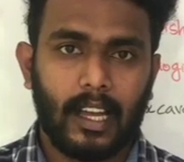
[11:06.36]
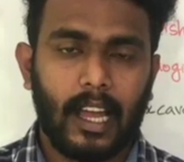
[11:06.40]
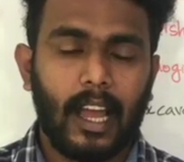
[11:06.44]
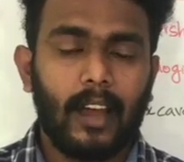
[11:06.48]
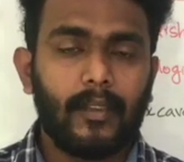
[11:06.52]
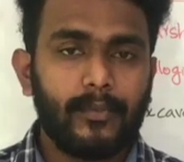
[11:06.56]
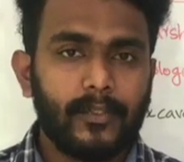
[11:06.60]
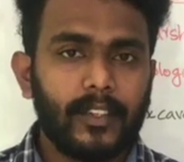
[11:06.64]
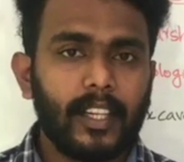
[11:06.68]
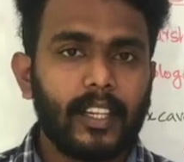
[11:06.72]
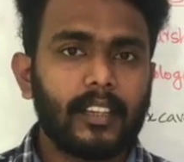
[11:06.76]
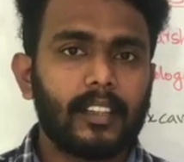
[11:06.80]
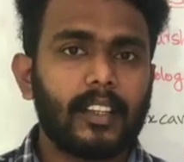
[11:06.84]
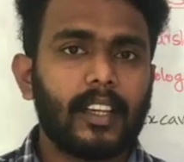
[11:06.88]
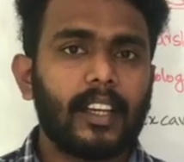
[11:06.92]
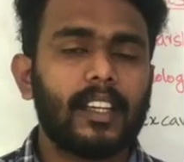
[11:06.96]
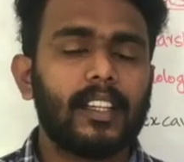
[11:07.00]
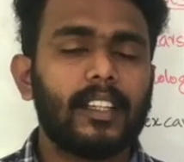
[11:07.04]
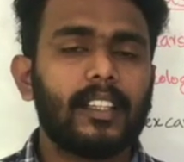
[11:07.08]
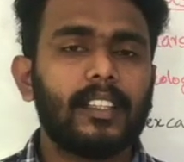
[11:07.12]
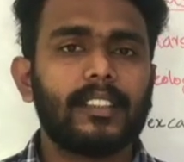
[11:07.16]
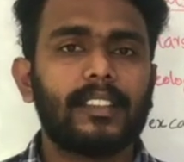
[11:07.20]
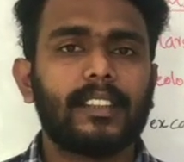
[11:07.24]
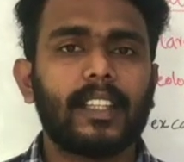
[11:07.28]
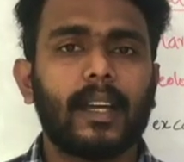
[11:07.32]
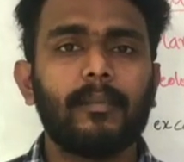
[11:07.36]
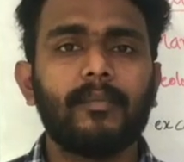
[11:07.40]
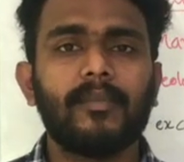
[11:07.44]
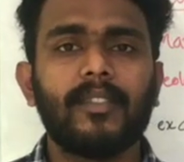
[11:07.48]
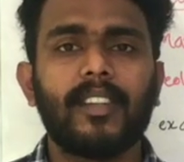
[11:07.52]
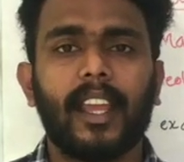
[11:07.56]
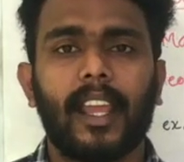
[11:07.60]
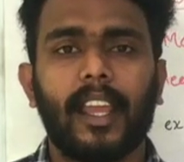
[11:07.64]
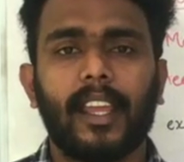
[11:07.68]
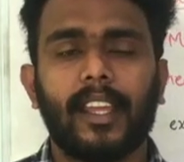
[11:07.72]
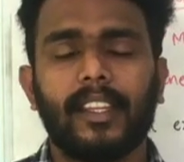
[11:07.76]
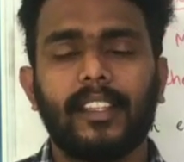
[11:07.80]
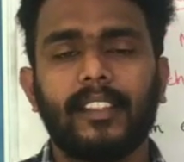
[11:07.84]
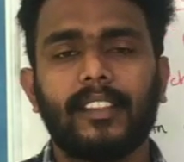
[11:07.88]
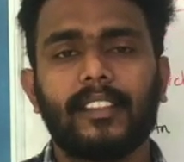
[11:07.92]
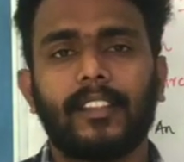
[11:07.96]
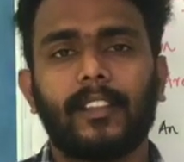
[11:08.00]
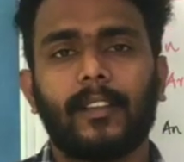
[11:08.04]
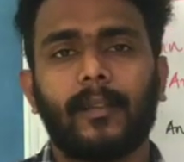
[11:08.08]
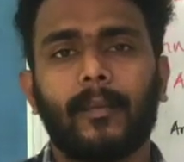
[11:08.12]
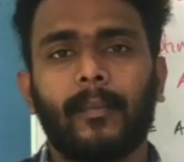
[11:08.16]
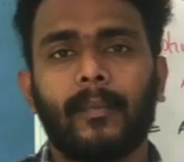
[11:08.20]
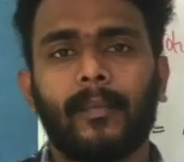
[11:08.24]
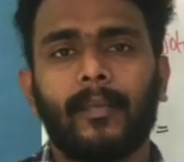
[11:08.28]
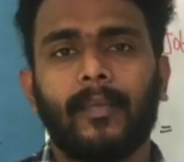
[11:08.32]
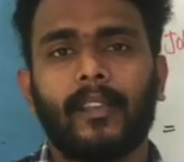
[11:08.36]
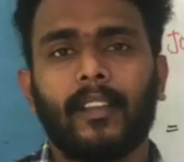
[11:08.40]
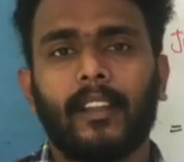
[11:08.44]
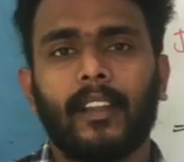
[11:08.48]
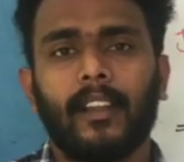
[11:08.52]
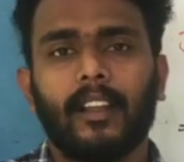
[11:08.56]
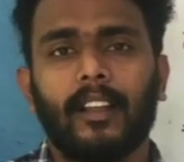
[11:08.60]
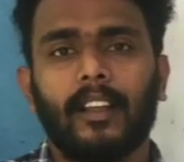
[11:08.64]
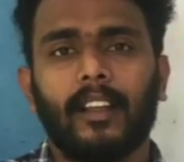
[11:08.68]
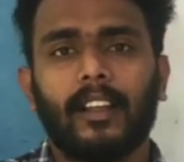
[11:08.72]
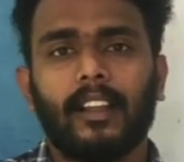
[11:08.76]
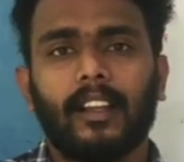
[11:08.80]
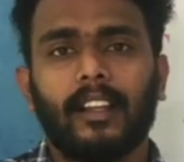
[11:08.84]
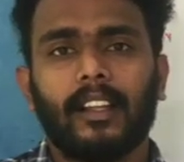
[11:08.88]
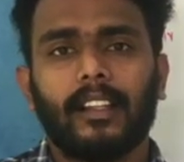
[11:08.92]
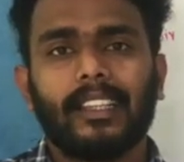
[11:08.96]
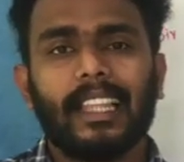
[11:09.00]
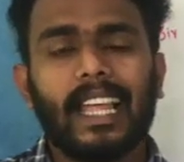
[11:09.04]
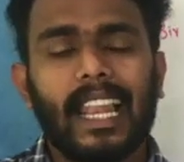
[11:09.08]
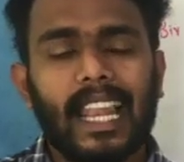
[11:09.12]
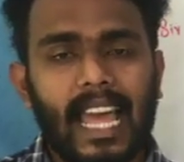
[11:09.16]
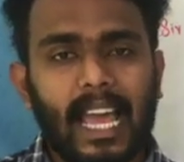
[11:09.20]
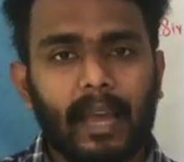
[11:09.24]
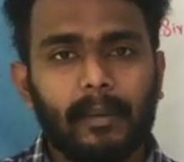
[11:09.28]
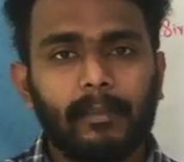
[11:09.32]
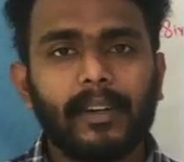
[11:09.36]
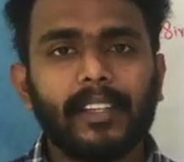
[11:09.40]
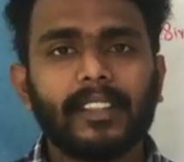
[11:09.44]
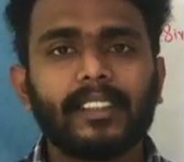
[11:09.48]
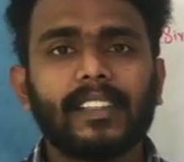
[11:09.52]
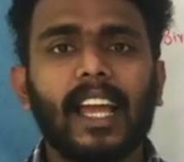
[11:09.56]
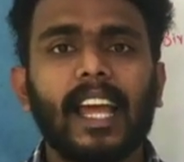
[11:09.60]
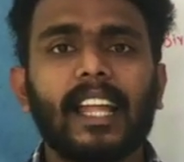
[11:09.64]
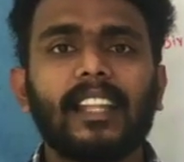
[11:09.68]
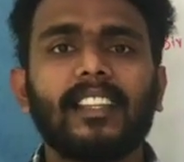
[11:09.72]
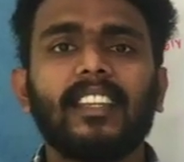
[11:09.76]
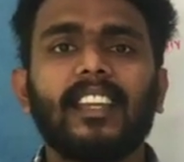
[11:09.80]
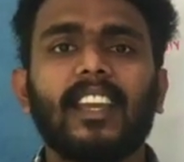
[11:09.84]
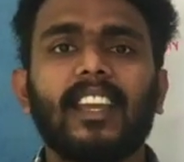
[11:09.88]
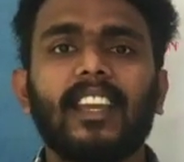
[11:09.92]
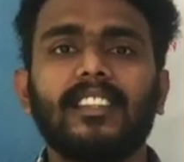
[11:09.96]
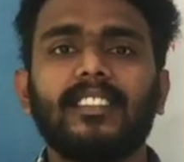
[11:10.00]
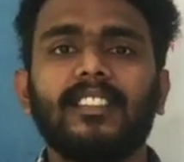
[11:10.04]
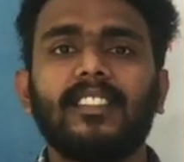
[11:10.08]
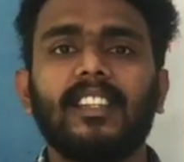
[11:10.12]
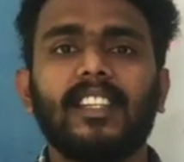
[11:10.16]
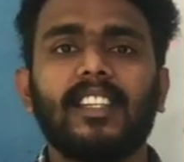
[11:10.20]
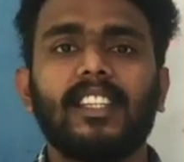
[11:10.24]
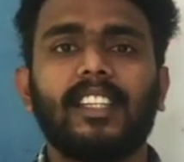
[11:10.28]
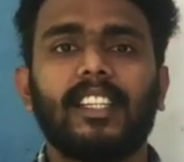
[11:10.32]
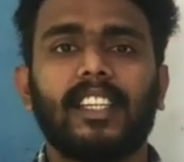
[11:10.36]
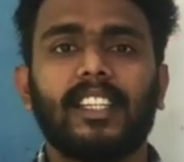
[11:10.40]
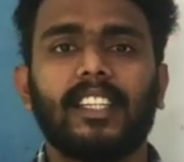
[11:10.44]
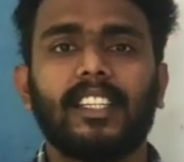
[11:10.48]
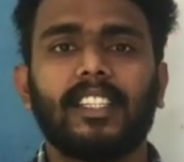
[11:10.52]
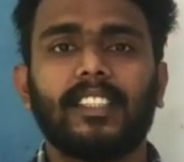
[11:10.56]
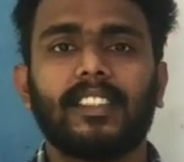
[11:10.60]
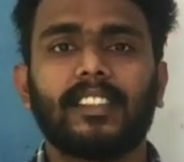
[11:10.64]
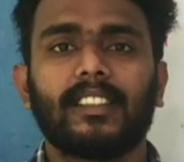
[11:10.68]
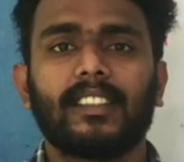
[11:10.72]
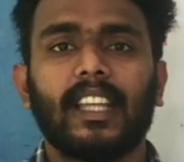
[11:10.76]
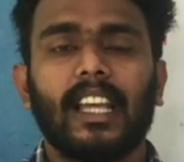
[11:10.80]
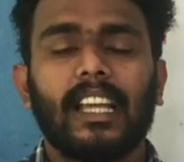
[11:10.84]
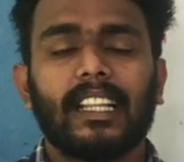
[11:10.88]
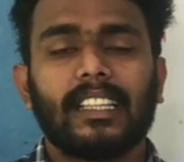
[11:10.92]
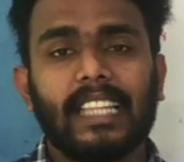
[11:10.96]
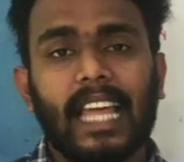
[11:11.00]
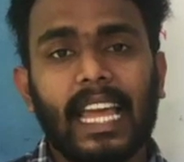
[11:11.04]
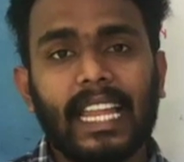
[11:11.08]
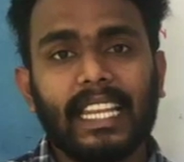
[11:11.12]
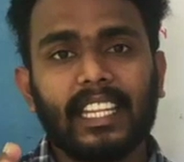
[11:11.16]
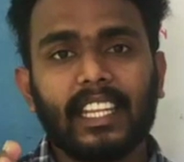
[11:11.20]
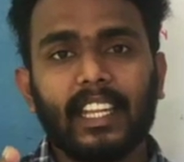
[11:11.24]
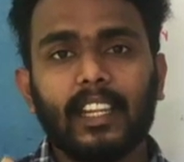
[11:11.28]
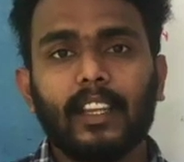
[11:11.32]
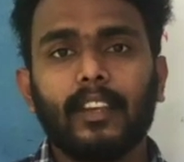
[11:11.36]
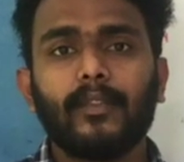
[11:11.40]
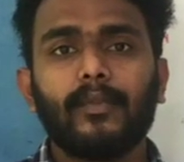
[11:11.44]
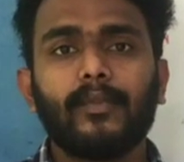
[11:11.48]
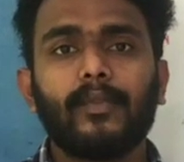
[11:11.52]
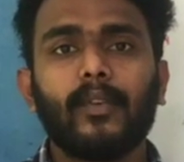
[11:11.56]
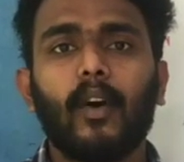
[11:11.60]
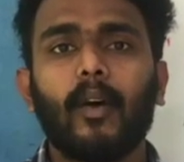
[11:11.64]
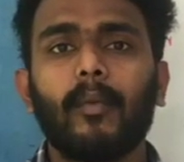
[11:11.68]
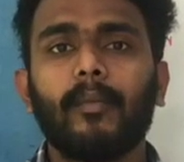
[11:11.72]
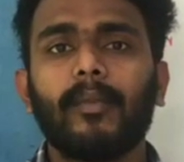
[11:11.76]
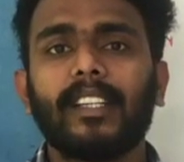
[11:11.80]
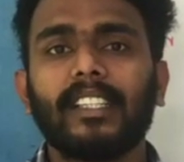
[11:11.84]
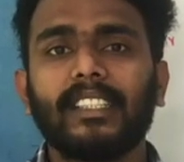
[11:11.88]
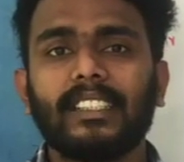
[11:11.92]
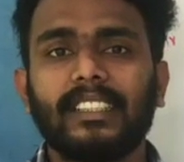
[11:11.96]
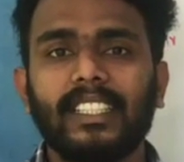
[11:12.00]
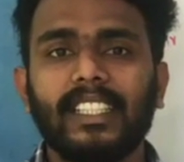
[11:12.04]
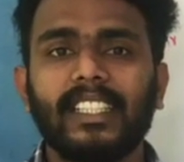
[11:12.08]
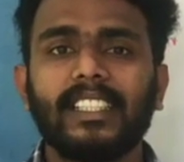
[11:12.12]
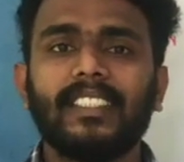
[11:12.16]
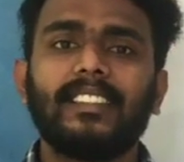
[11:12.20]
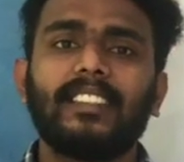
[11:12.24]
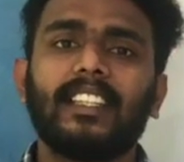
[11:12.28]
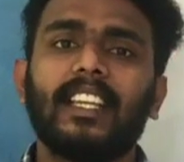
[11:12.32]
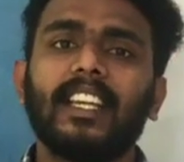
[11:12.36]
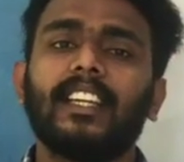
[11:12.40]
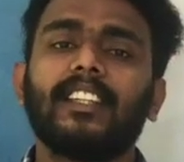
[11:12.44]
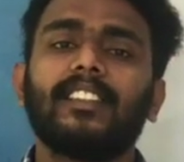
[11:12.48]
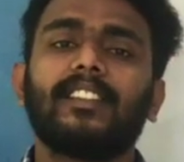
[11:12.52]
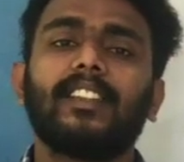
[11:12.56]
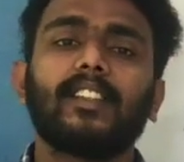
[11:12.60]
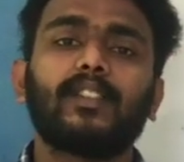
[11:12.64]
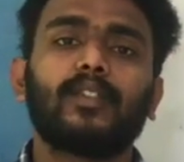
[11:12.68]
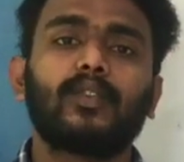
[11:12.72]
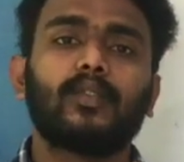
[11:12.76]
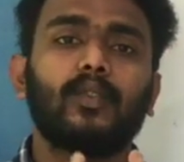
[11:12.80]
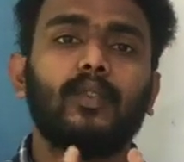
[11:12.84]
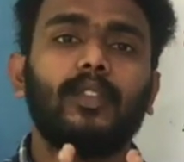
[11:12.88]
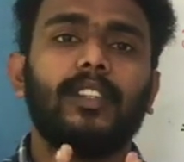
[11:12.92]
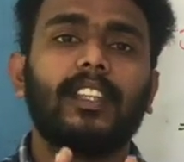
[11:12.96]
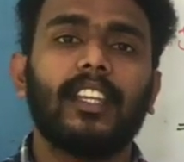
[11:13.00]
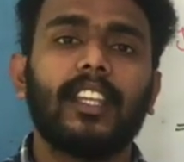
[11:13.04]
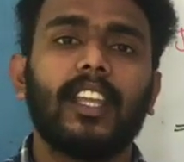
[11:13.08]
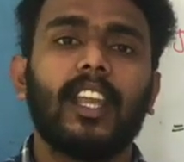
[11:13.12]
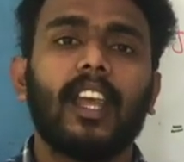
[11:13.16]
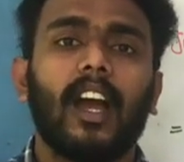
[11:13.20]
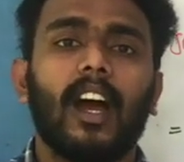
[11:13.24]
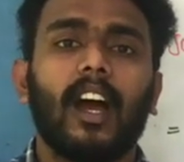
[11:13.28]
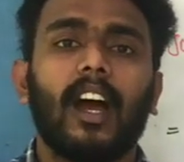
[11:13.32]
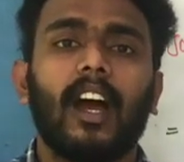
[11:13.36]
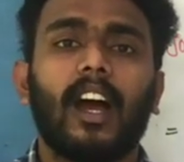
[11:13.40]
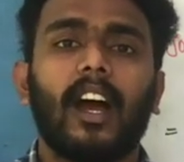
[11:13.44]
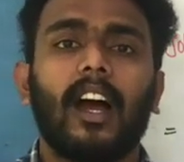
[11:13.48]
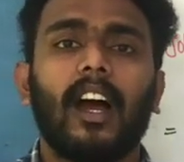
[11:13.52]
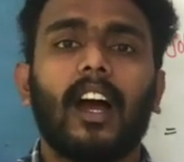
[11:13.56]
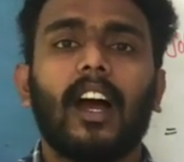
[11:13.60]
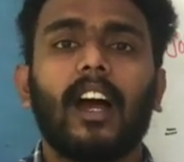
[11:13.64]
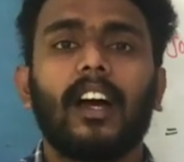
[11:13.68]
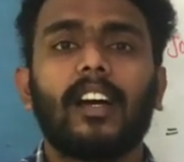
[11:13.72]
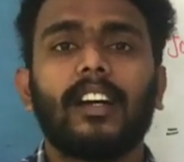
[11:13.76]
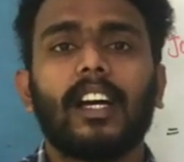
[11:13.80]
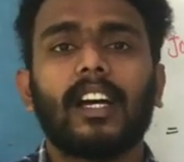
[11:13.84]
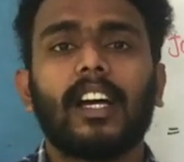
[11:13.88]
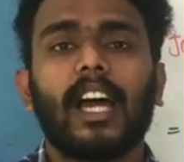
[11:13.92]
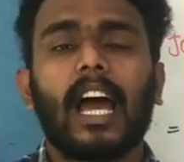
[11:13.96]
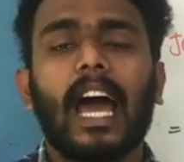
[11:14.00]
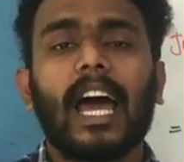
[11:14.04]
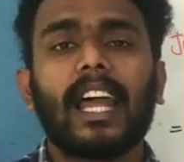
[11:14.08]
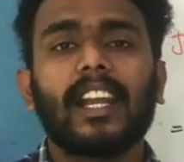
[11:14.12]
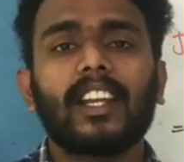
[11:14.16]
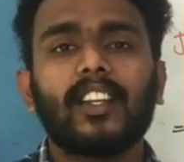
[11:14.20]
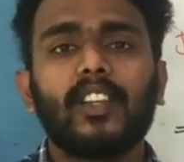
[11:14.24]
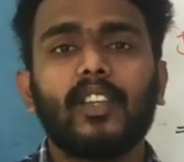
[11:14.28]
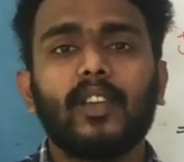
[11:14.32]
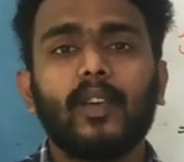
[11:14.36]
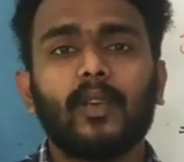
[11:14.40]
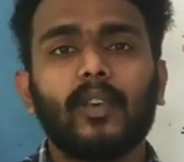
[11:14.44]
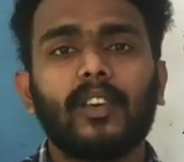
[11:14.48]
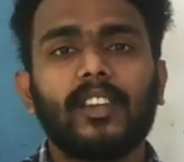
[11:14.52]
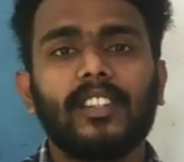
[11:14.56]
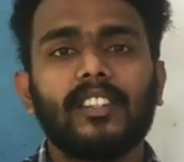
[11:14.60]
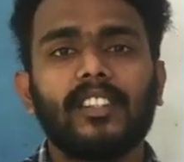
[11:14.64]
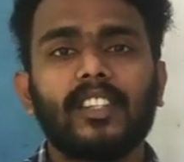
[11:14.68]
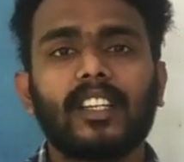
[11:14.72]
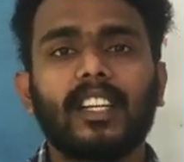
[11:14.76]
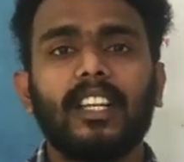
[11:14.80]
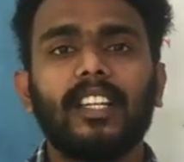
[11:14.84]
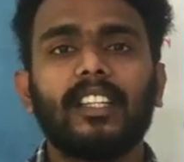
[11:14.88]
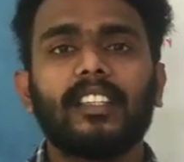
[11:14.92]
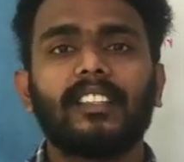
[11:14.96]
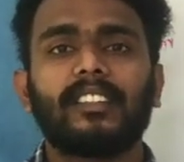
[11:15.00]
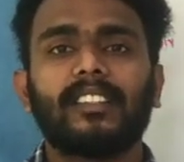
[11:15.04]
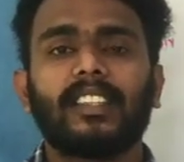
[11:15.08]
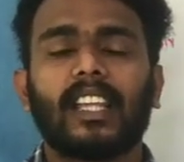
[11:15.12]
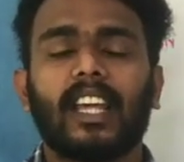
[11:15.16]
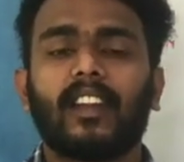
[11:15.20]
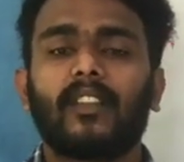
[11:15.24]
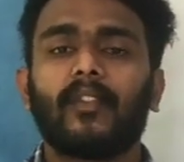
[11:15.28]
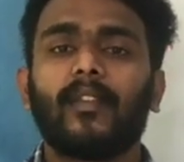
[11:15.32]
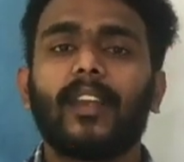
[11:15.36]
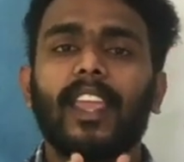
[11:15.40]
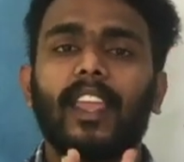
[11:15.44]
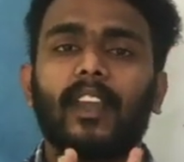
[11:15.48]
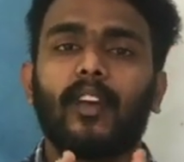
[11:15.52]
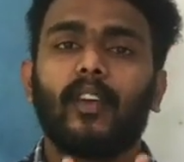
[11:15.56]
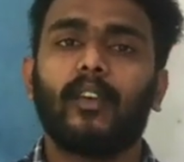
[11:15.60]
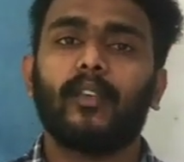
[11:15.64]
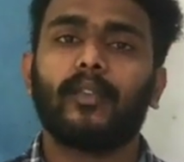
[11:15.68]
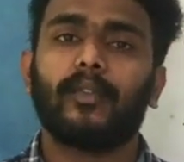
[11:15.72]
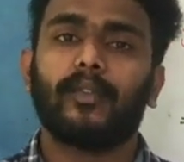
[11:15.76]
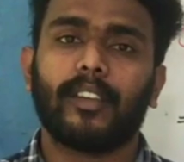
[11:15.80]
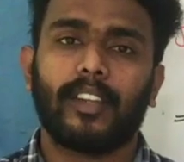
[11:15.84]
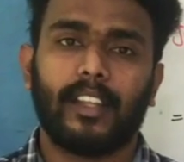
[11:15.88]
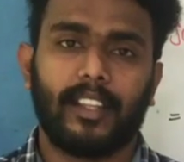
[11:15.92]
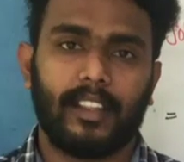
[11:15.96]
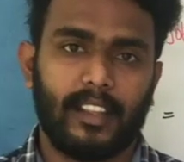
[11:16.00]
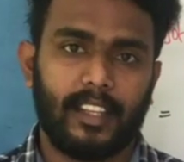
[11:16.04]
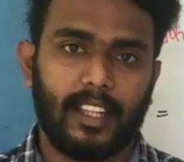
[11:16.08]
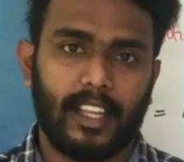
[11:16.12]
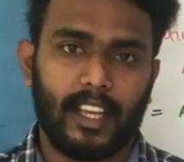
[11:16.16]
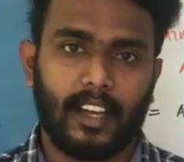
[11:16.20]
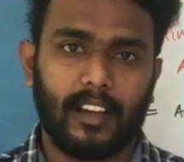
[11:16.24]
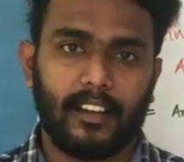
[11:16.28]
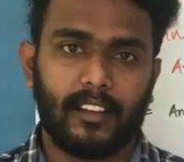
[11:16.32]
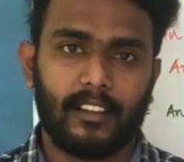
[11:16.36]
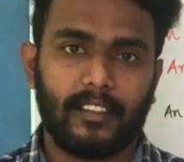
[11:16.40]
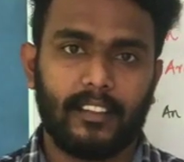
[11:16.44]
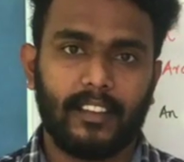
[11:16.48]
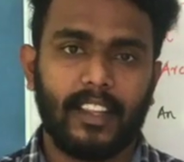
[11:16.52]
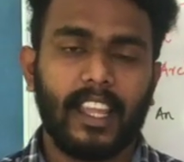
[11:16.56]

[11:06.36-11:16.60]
After some days, the laborers and the engineers that informed these cases to the archaeological survey of India.